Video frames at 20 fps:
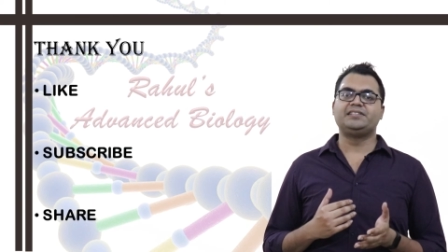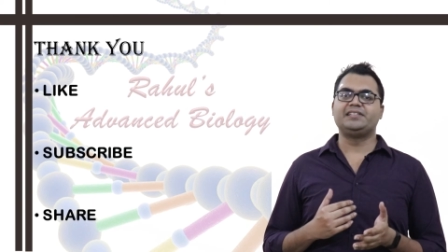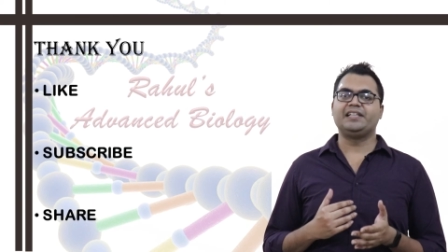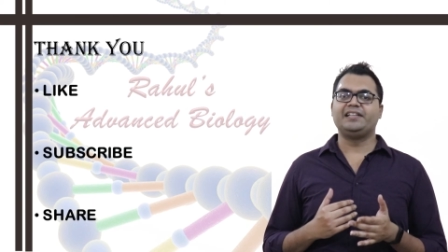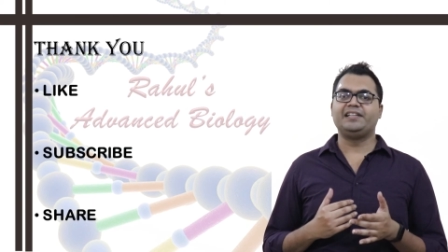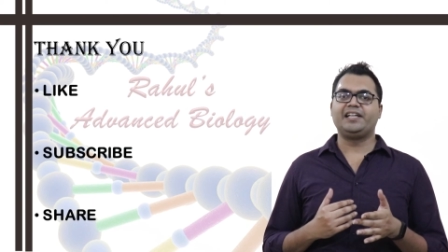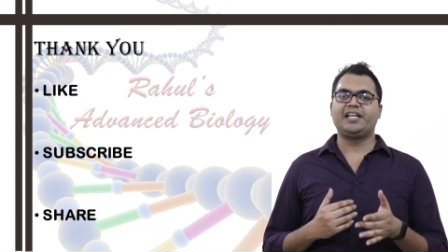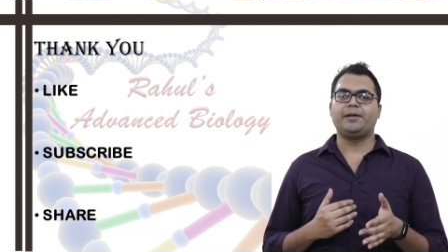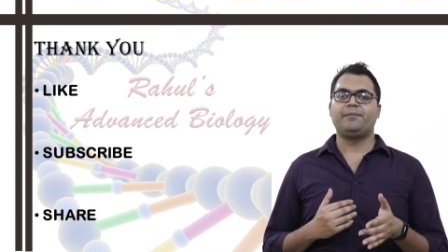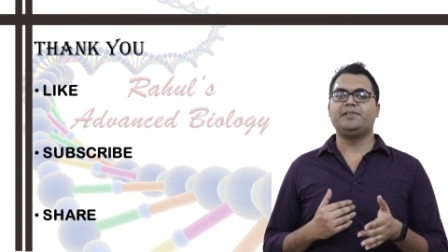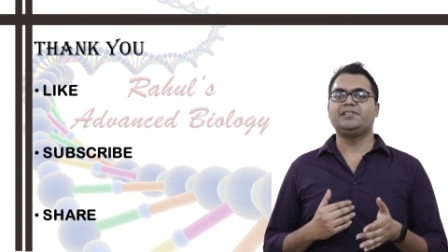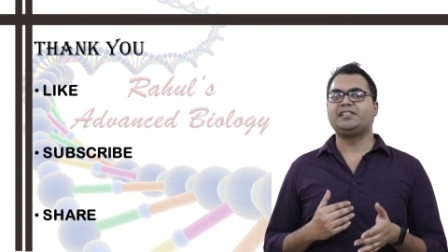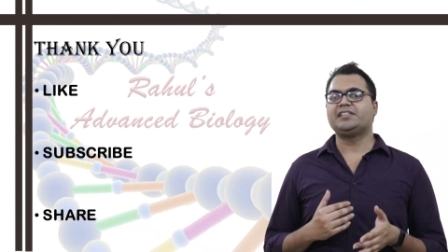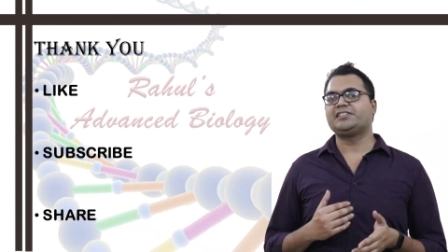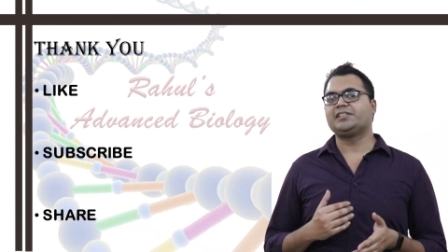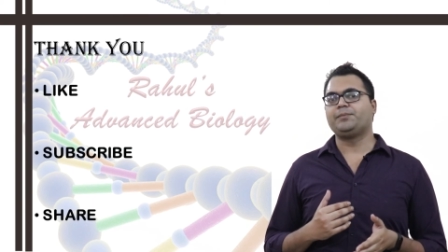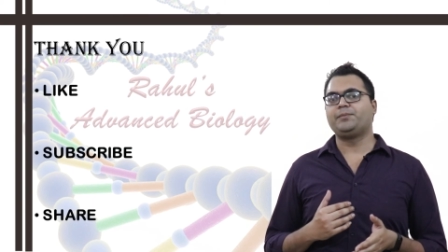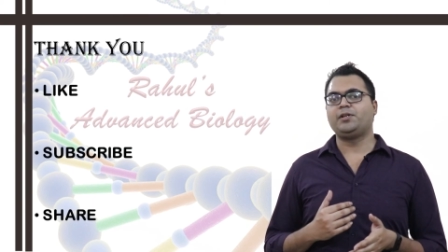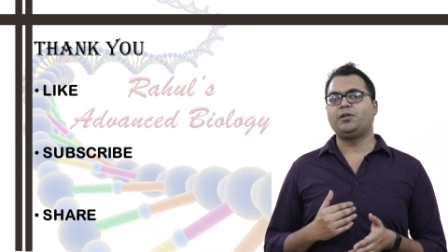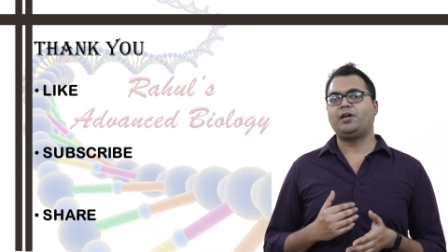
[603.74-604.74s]
in the comment
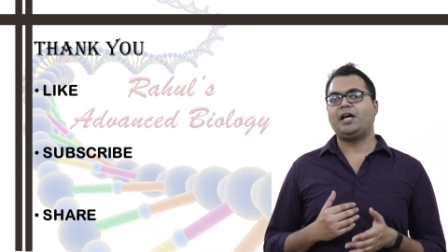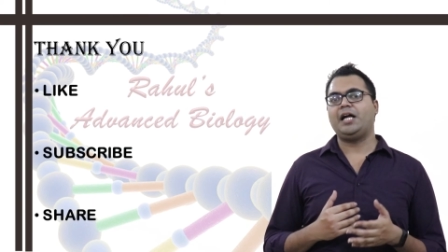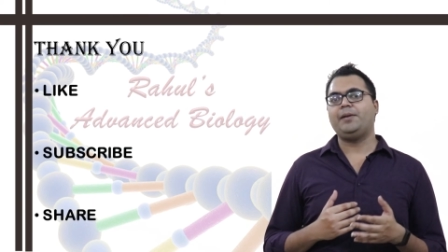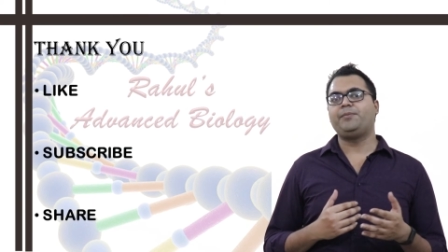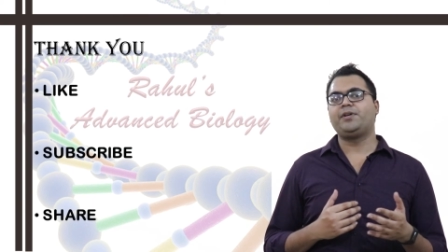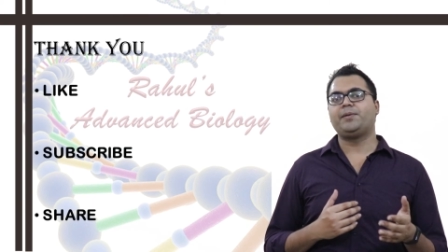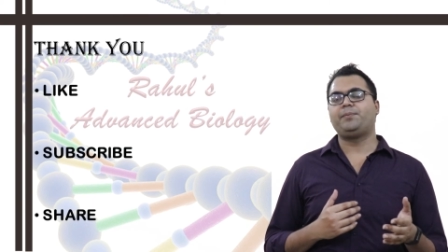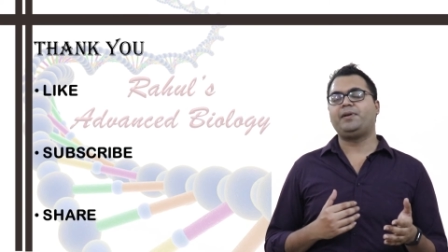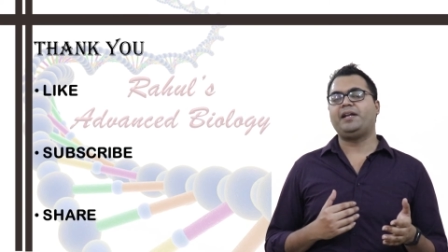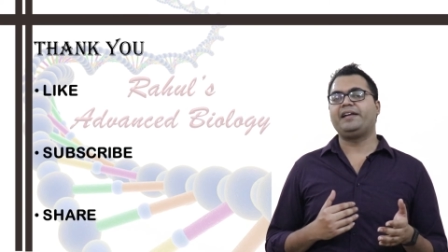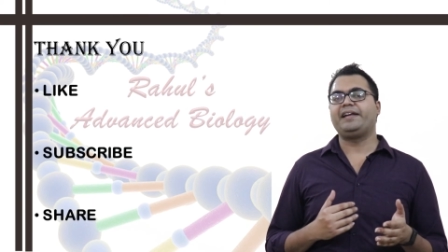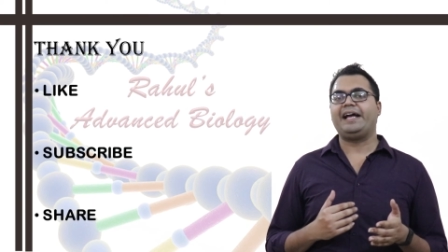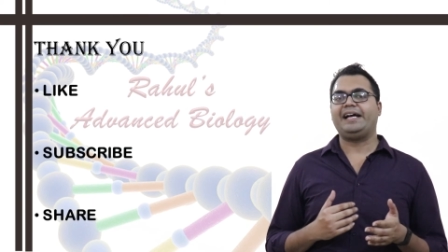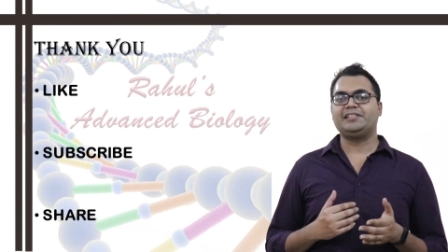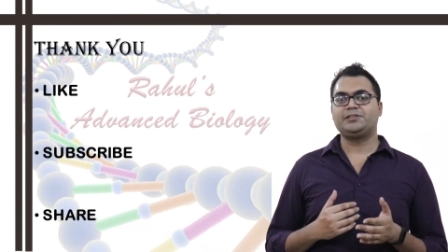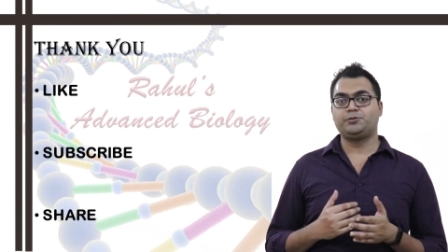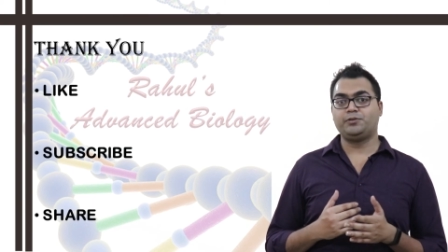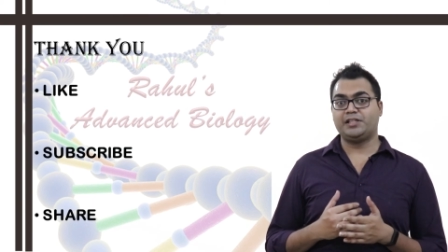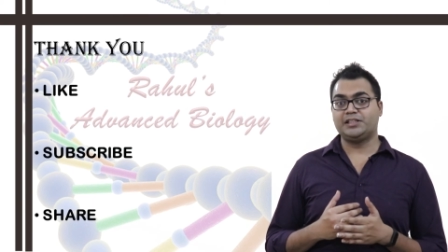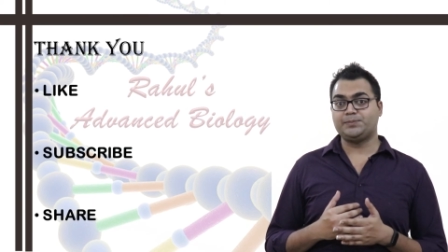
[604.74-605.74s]
section below. I'll be replying
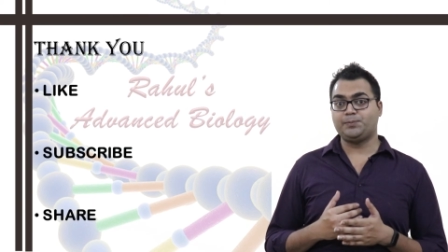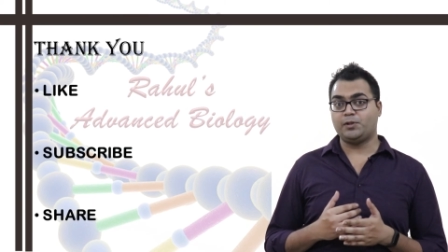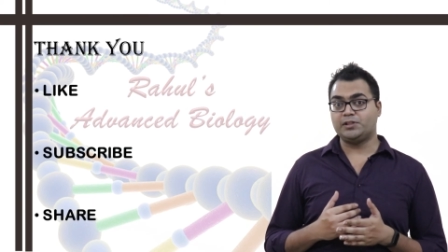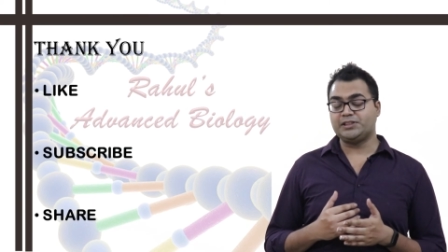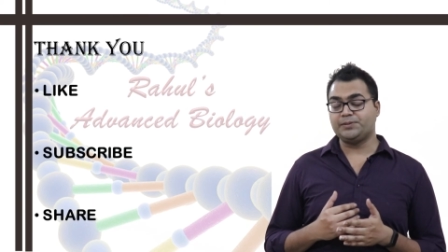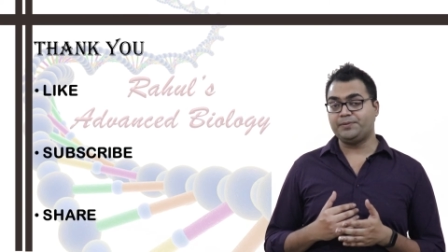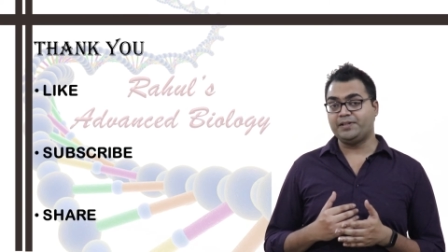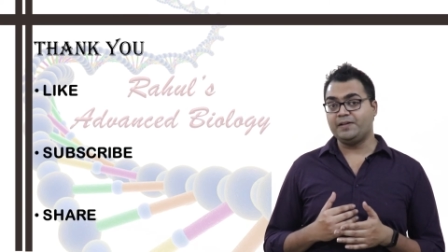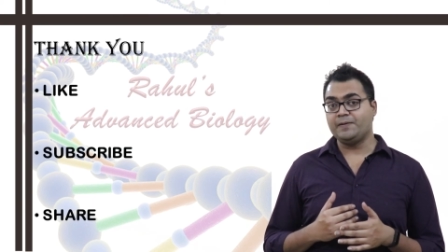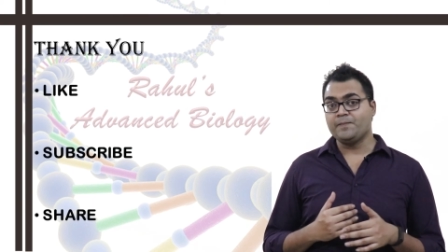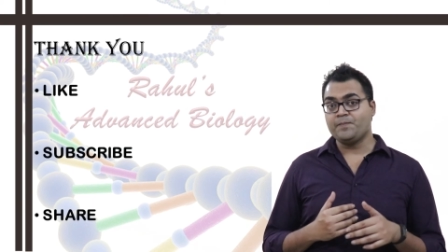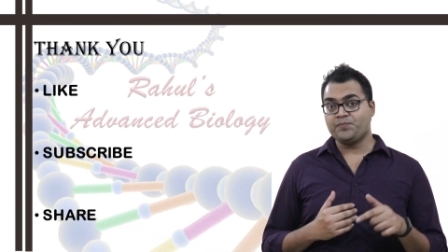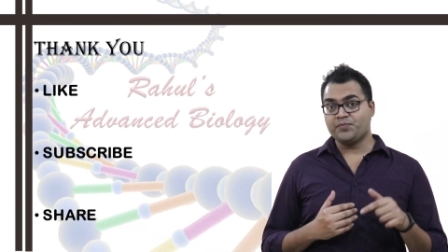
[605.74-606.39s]
as soon as possible.